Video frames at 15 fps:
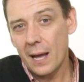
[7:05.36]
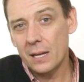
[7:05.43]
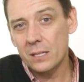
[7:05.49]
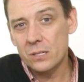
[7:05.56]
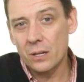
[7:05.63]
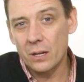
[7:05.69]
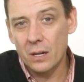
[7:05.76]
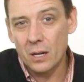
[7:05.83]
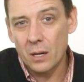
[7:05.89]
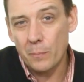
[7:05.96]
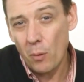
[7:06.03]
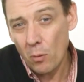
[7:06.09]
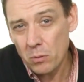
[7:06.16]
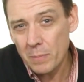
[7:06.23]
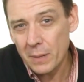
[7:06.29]
and
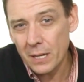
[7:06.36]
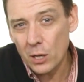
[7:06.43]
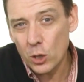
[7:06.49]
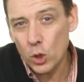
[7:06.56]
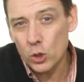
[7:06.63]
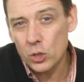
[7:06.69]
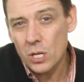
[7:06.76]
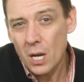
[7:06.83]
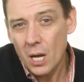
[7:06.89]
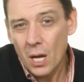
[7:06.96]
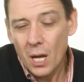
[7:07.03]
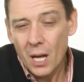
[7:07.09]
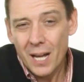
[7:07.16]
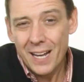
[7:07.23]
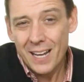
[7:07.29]
probably a good
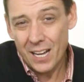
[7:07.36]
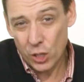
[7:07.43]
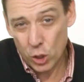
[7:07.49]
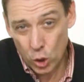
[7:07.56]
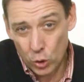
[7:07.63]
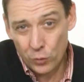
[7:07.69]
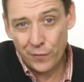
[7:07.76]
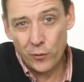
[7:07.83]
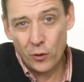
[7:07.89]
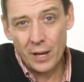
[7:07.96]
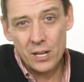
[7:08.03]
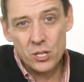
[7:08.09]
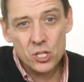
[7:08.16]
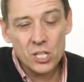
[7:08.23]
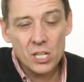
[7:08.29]
full
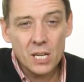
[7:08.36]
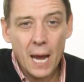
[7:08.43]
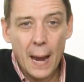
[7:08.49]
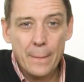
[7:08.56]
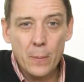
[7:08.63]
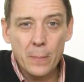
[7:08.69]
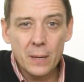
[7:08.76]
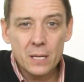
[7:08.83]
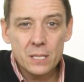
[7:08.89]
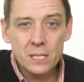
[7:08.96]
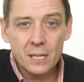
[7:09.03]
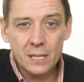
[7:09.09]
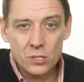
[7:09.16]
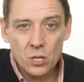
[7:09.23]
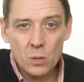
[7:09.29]
HD
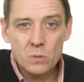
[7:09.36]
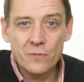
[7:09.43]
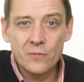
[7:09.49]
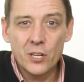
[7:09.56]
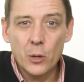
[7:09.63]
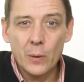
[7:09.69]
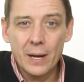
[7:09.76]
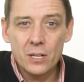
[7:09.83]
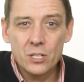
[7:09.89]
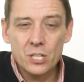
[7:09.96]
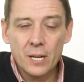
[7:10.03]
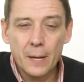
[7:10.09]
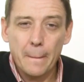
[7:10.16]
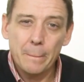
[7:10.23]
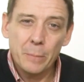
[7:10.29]
capability in terms of video
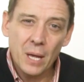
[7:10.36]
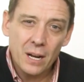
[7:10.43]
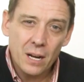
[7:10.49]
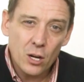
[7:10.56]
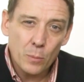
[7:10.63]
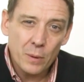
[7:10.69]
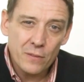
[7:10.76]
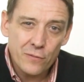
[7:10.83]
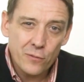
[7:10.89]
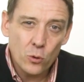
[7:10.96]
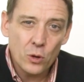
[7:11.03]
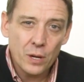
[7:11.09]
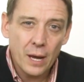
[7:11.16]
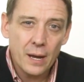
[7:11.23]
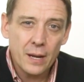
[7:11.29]
editing and a little bit of
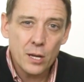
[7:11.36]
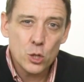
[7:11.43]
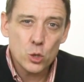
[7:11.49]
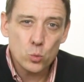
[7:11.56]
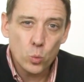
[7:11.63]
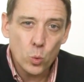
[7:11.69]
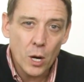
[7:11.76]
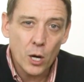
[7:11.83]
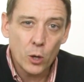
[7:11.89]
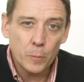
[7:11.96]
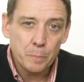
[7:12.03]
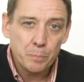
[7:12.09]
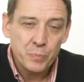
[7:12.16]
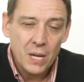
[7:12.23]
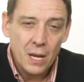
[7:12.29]
4K as well.
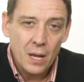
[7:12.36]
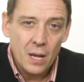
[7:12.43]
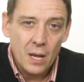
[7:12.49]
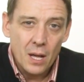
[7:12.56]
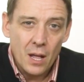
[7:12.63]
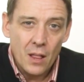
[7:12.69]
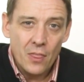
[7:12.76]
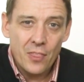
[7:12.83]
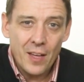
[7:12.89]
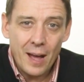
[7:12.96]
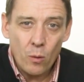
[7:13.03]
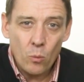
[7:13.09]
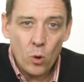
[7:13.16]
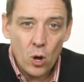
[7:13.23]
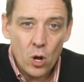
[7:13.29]

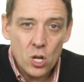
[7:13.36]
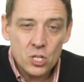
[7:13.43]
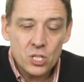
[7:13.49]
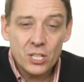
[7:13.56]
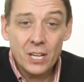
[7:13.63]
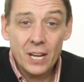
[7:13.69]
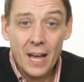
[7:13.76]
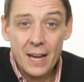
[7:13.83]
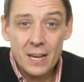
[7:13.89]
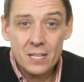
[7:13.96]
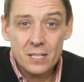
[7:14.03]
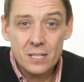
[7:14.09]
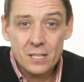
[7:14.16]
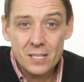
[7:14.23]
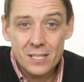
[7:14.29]
That was the
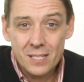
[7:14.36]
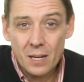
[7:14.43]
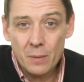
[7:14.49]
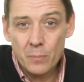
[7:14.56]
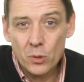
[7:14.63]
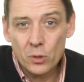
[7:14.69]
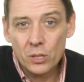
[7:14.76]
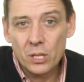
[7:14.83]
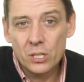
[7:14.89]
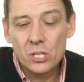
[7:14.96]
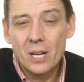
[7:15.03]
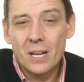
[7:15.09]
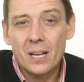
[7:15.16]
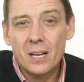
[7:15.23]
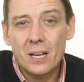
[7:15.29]
ASUS Zenbook
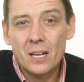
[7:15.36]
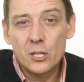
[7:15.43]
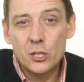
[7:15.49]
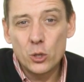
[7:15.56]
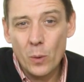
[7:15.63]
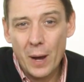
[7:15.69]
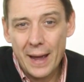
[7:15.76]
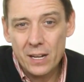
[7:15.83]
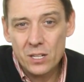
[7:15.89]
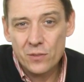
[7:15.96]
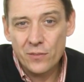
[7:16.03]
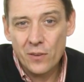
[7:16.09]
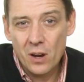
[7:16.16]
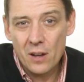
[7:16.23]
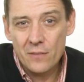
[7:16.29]

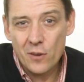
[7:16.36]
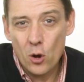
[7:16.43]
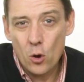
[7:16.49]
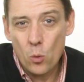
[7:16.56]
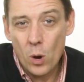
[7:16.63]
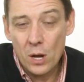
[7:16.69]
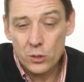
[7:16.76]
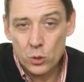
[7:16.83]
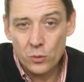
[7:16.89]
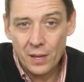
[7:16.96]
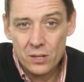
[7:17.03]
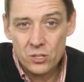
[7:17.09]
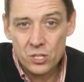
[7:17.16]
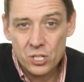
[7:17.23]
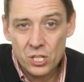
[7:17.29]
UX510
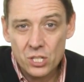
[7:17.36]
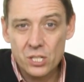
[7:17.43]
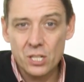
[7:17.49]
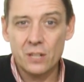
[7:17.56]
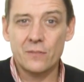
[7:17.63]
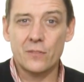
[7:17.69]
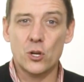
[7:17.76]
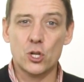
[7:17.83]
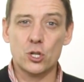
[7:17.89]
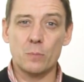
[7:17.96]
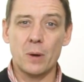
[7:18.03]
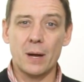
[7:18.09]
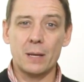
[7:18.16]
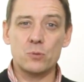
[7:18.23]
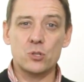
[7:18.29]
2016 version.
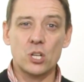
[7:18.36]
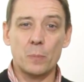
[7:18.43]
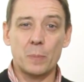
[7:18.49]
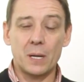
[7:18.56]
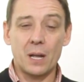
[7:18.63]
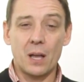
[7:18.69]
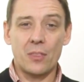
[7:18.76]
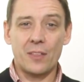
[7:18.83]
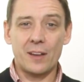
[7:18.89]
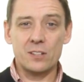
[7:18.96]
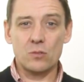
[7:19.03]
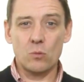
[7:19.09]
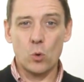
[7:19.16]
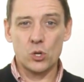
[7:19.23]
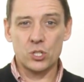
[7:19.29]
My name's Chippy.
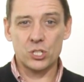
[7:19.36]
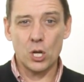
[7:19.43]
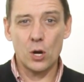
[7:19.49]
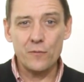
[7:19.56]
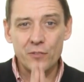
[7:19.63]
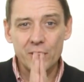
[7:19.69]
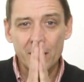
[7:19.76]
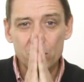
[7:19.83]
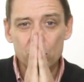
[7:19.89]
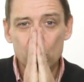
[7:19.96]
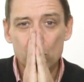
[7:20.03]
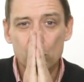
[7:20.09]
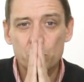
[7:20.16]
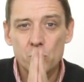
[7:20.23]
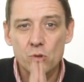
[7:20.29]
Thanks for watching. Don't forget to
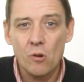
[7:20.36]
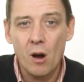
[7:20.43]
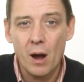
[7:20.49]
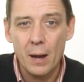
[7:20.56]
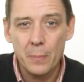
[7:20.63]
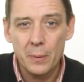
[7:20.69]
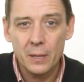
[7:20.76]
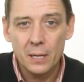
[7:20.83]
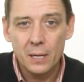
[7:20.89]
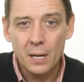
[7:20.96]
subscribe.